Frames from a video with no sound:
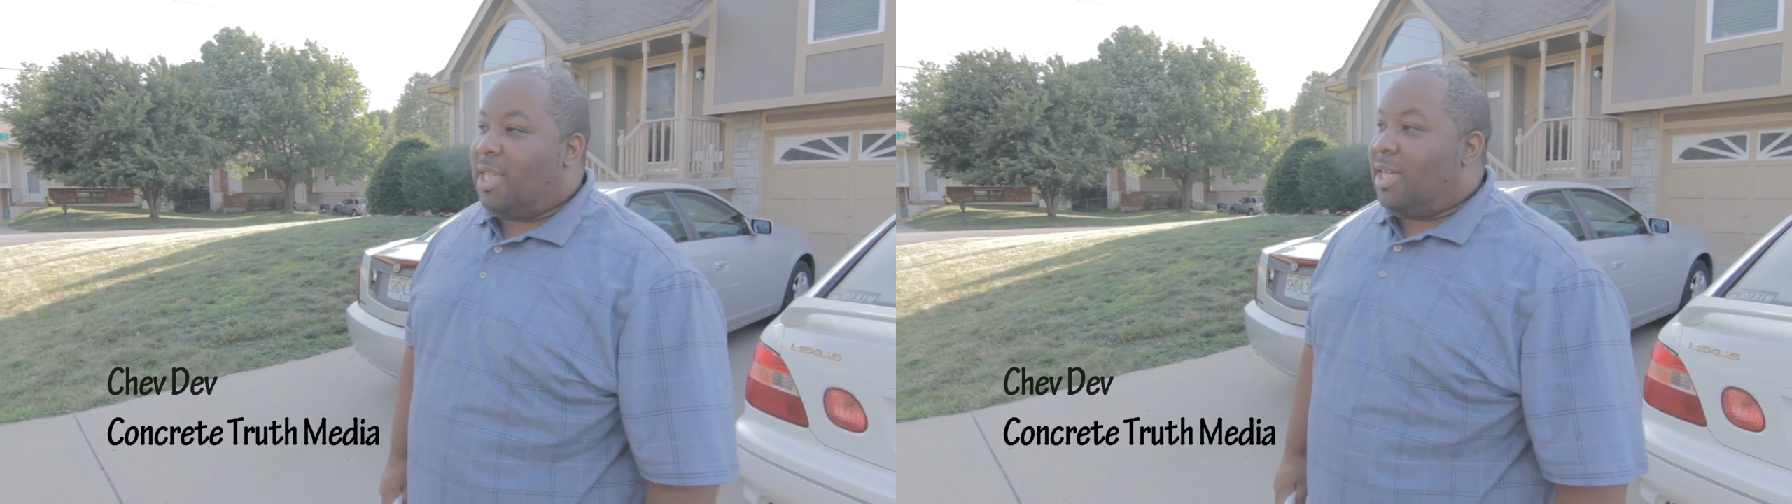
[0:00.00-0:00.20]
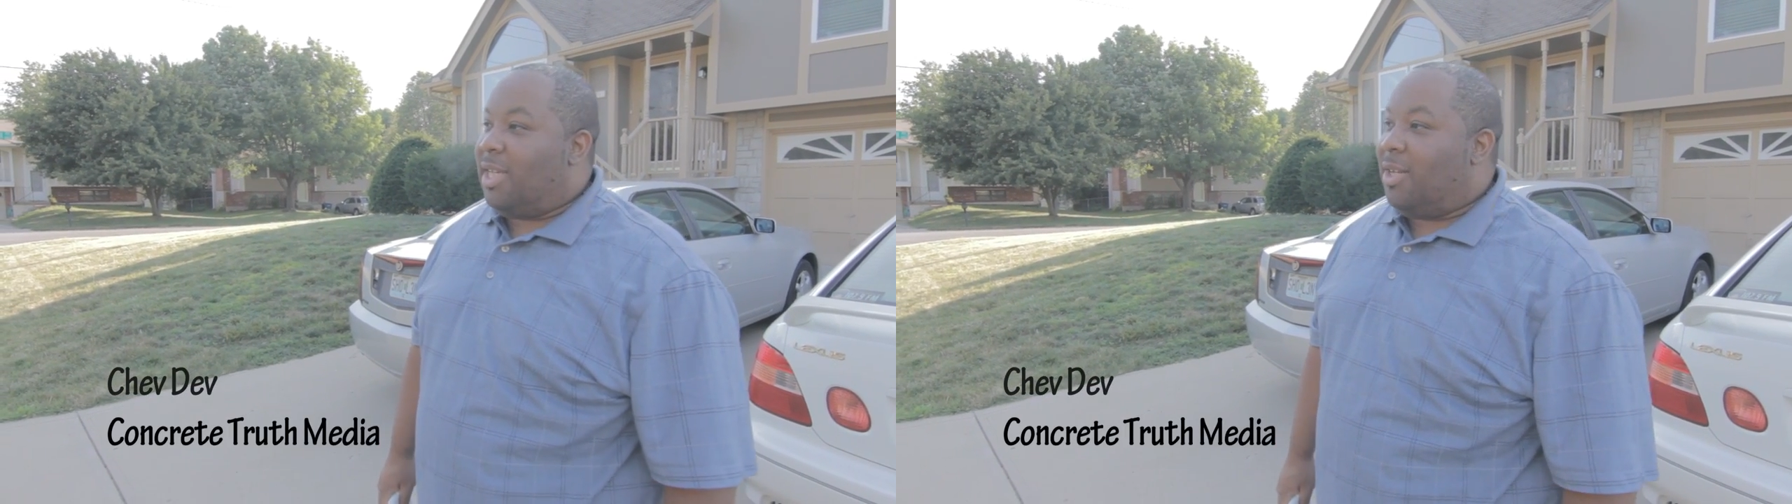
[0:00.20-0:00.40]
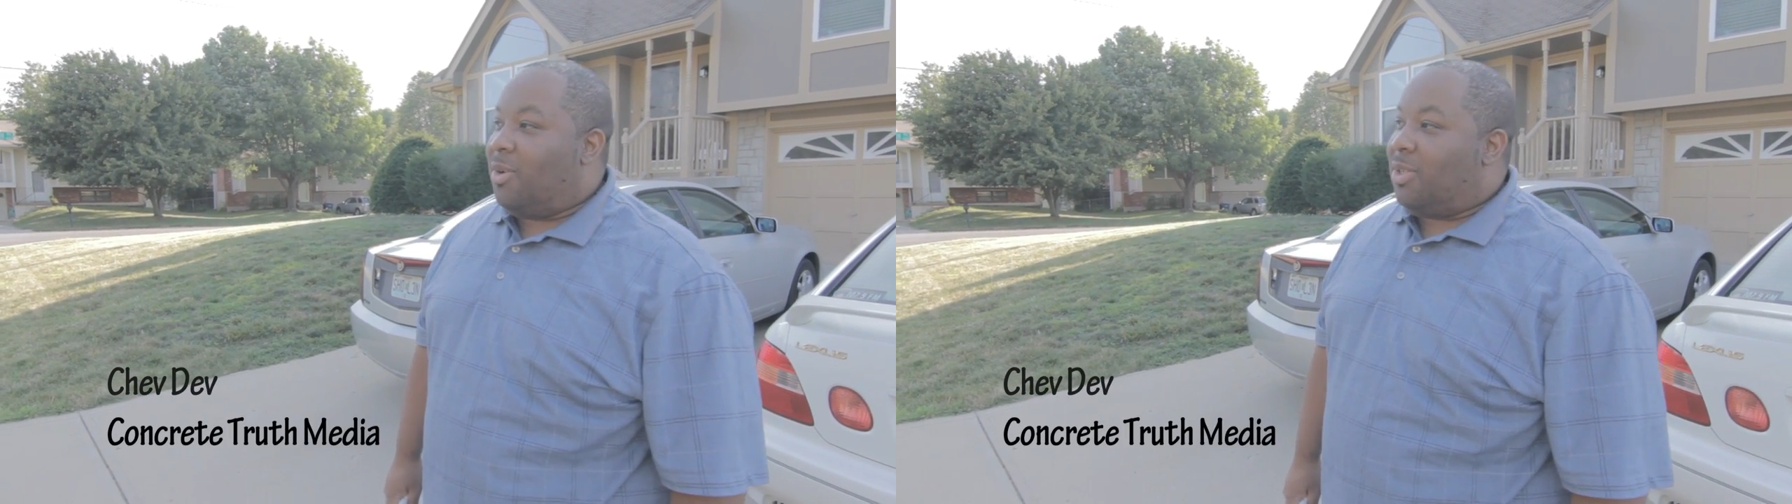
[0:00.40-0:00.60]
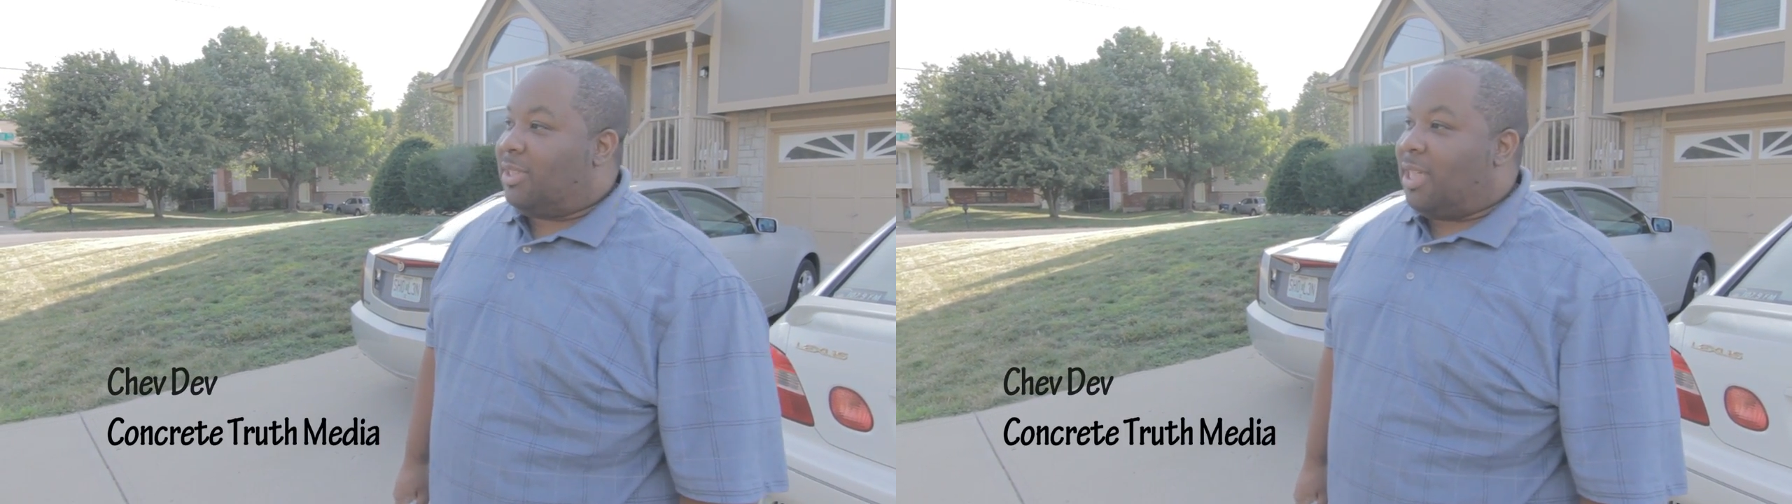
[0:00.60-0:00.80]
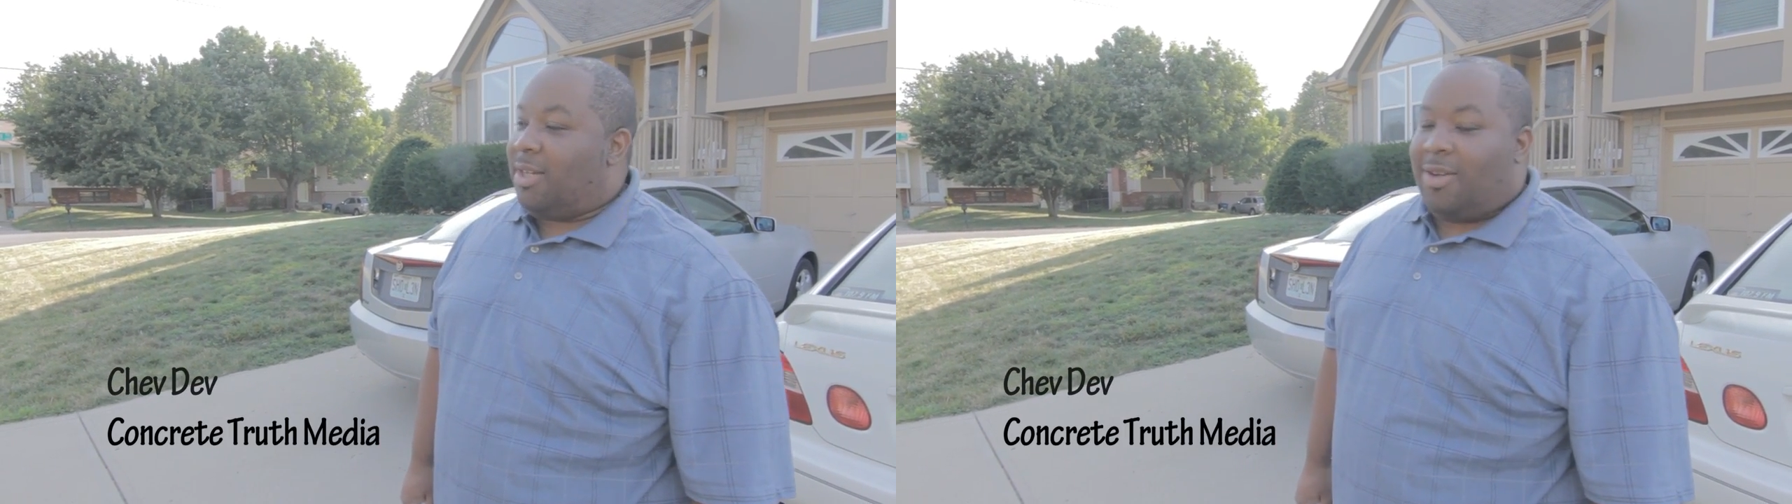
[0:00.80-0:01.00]
get it in on the
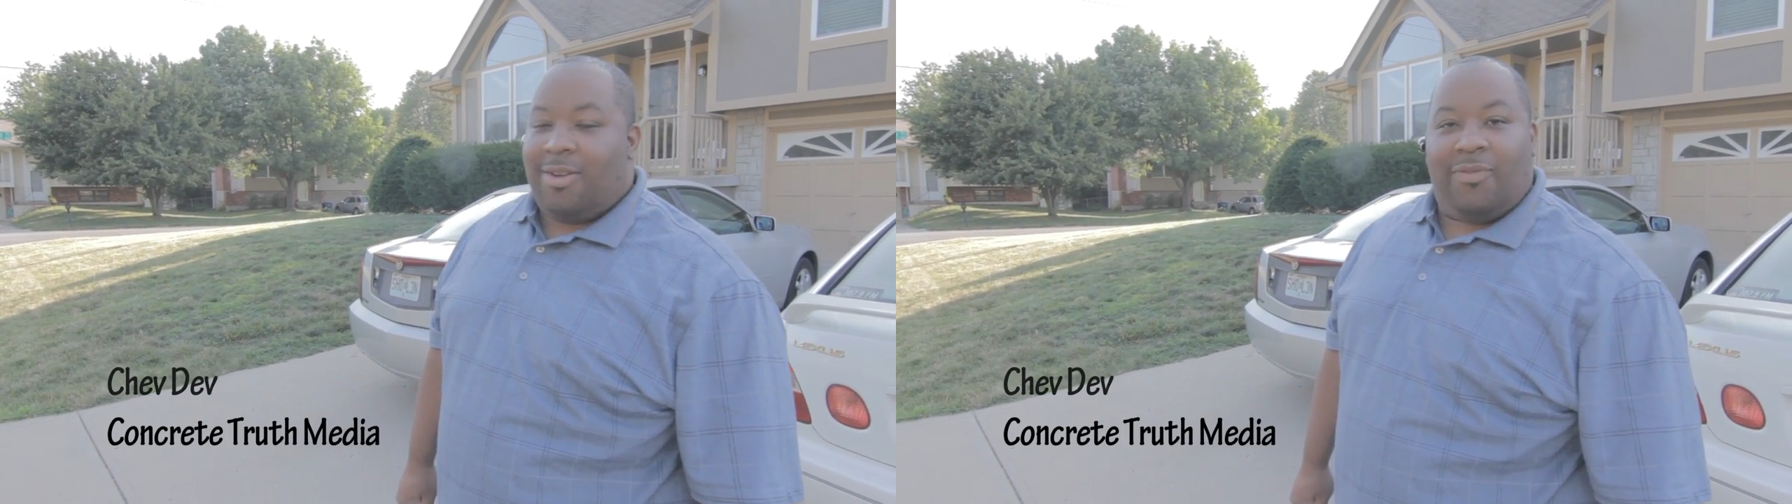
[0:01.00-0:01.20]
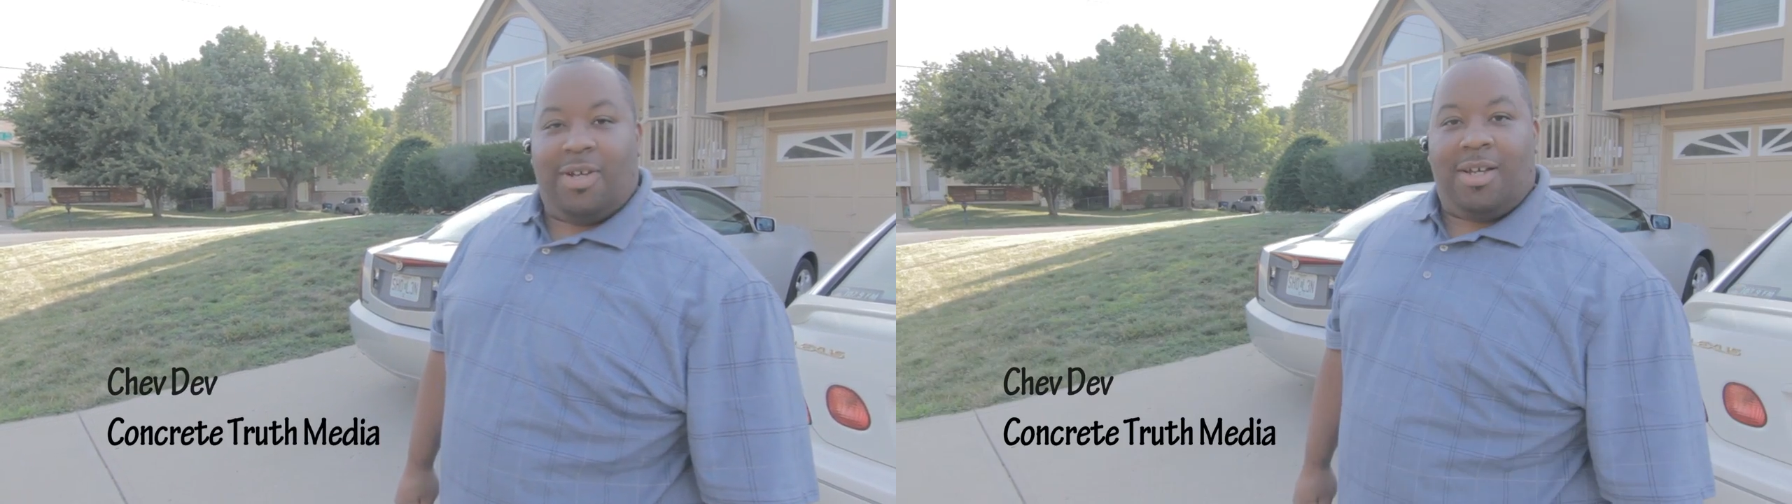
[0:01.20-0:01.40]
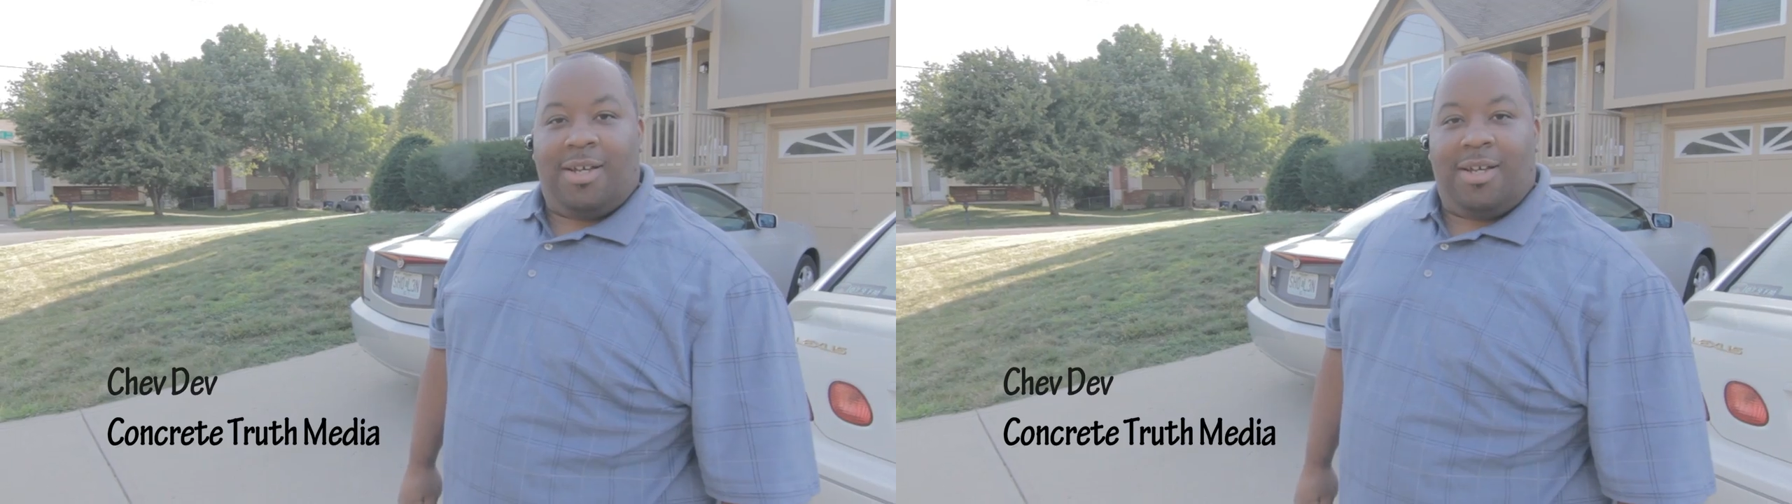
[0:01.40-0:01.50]
set of